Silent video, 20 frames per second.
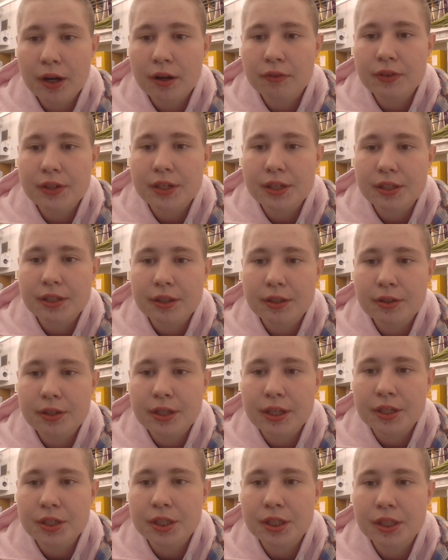it is clear
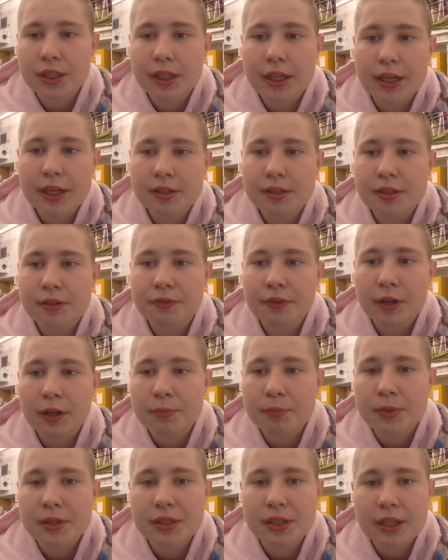that Schiele has
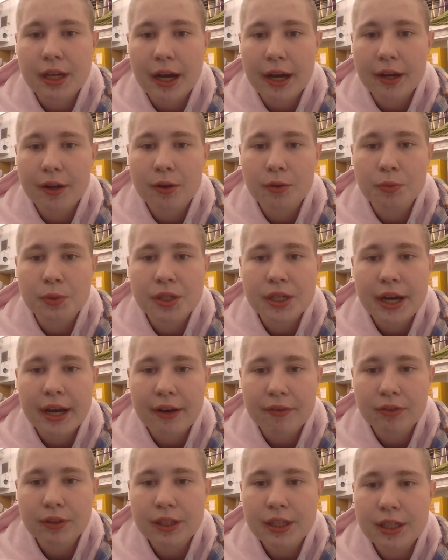developed a style which
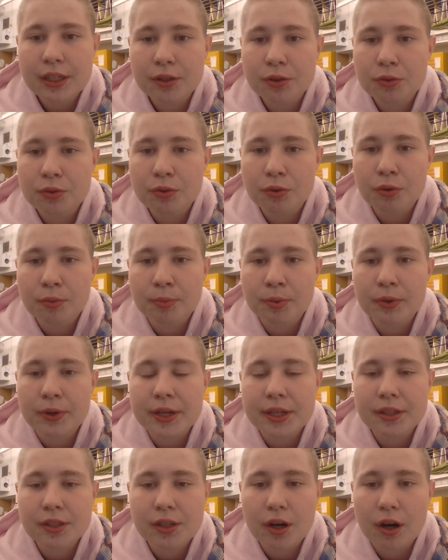heavily
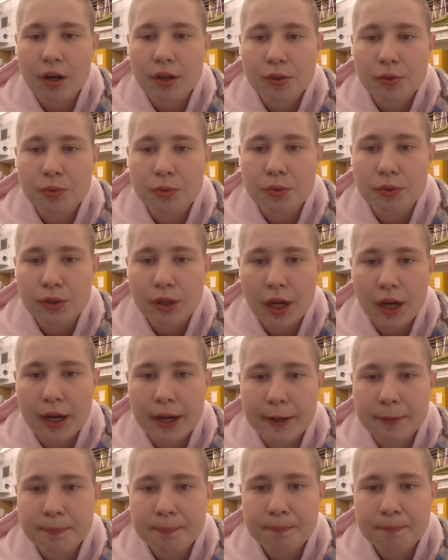incorporates contour
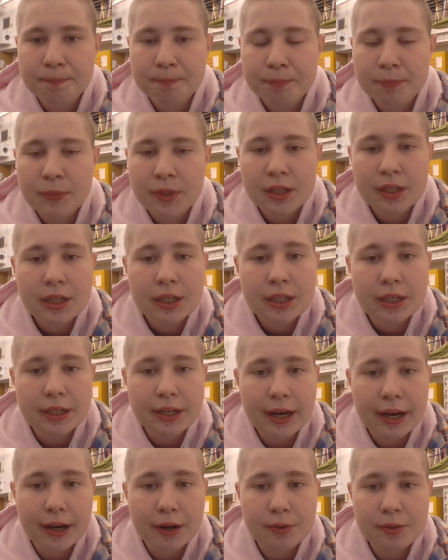line.
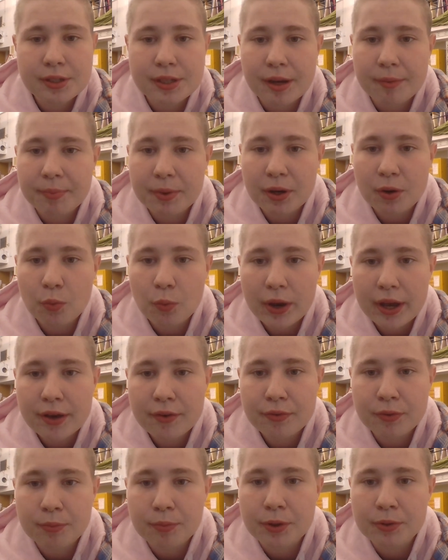Now, stepping away
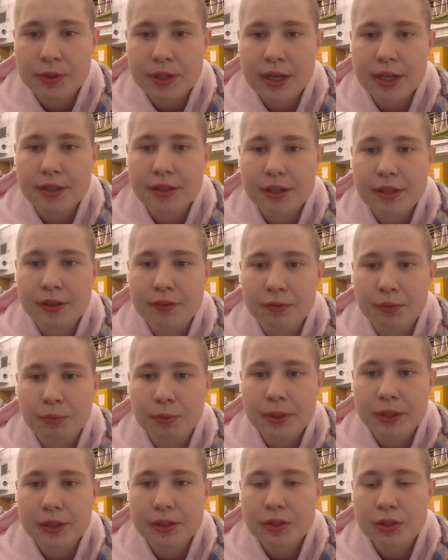from Rodin's
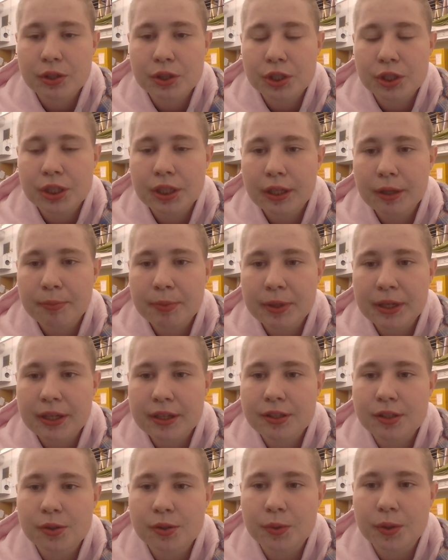influence, Schiele
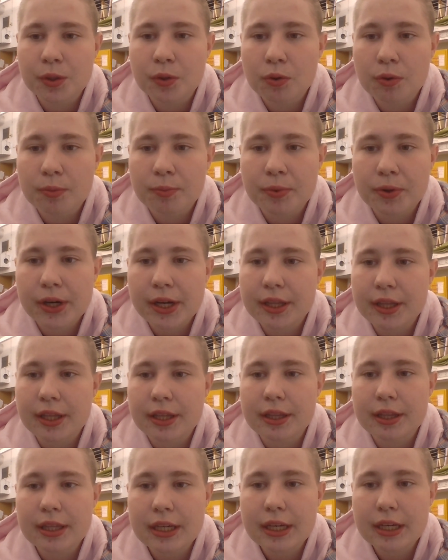begins to incorporate the
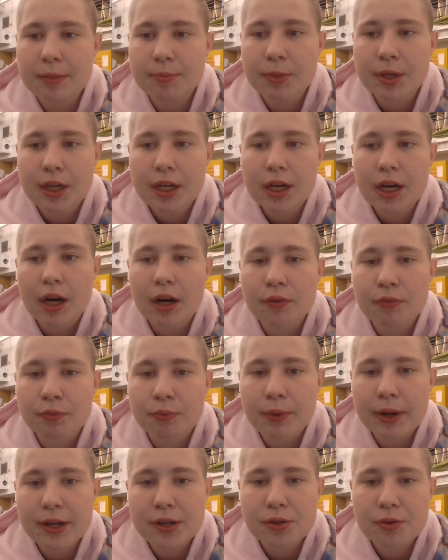theme of
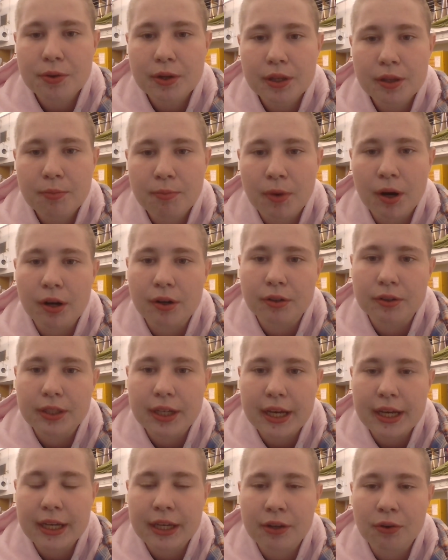rendering the model
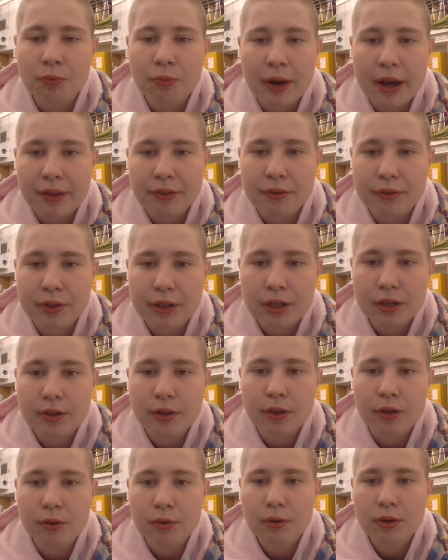naked rather than
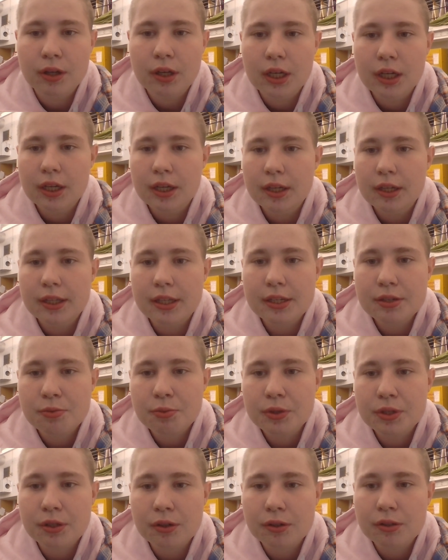nude. This
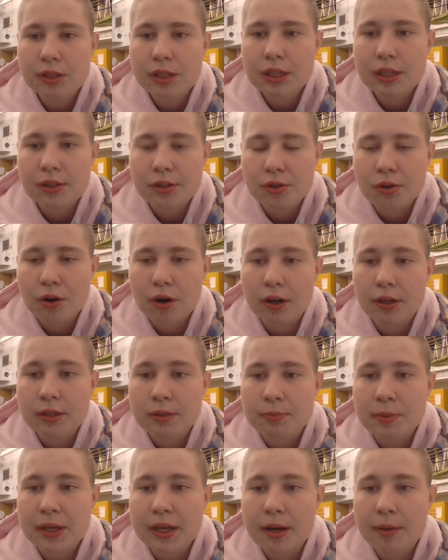results in his drawings
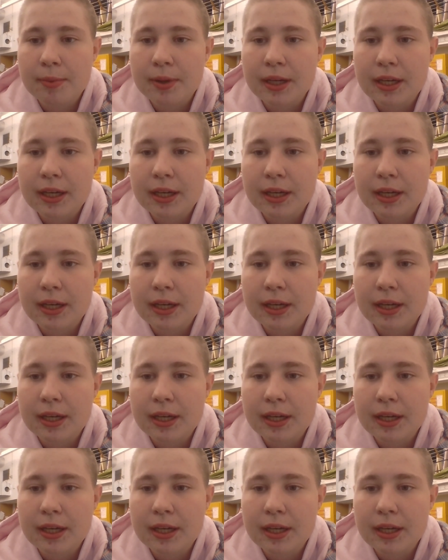becoming